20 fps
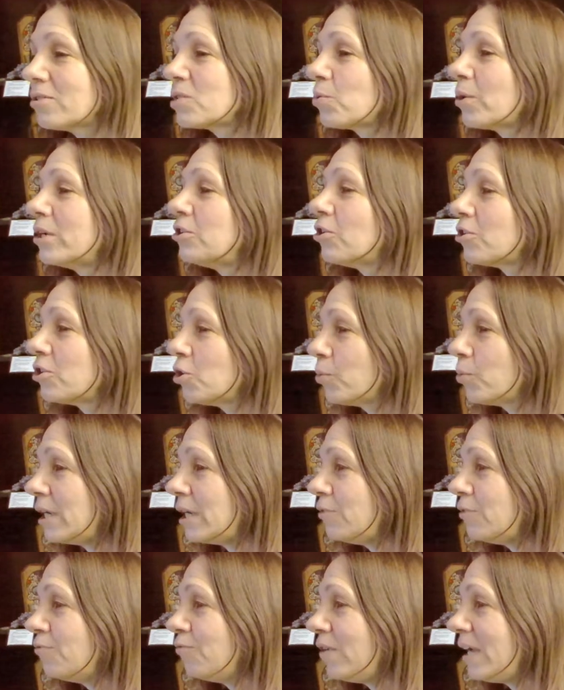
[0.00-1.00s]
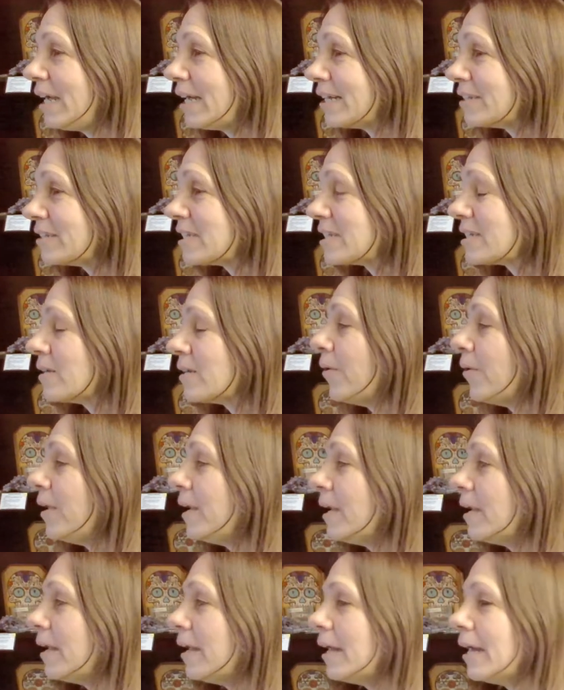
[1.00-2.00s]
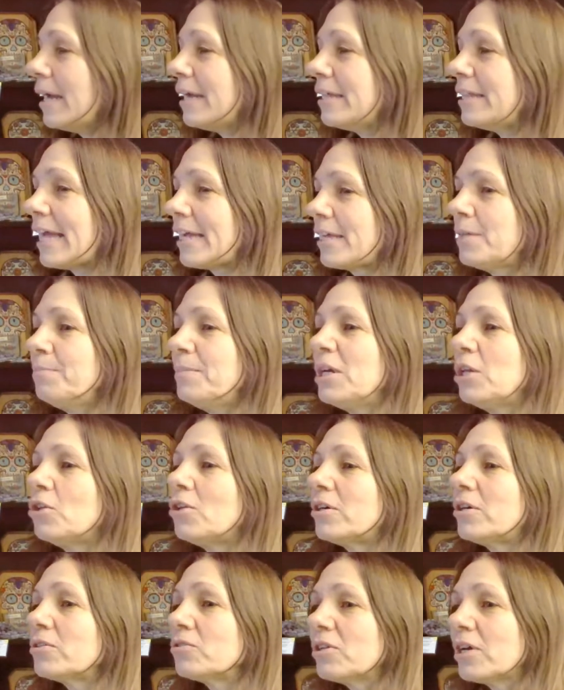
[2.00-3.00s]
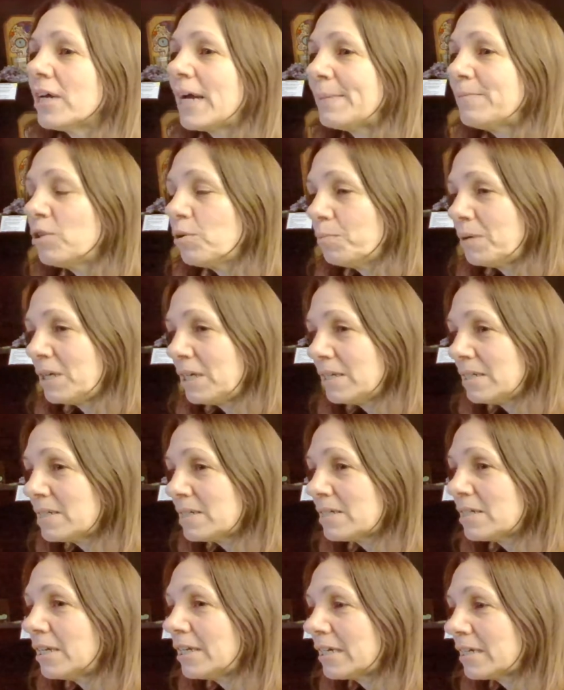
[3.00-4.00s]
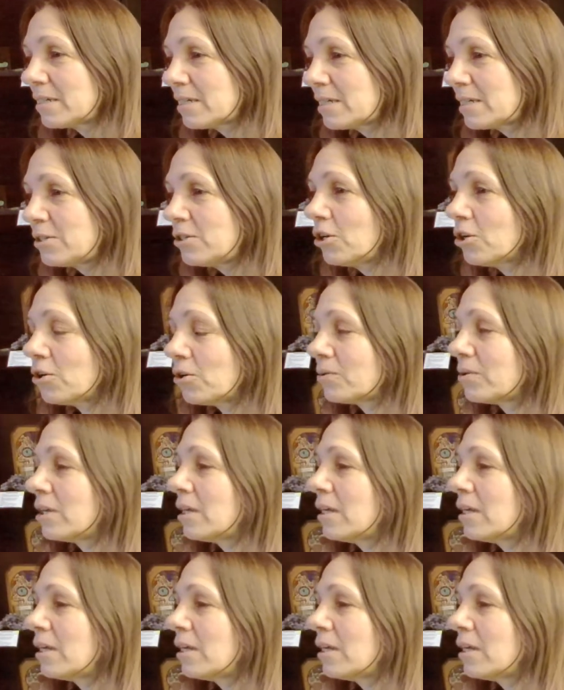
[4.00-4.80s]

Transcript: So I don't know in advance that can be a long time to be sitting still.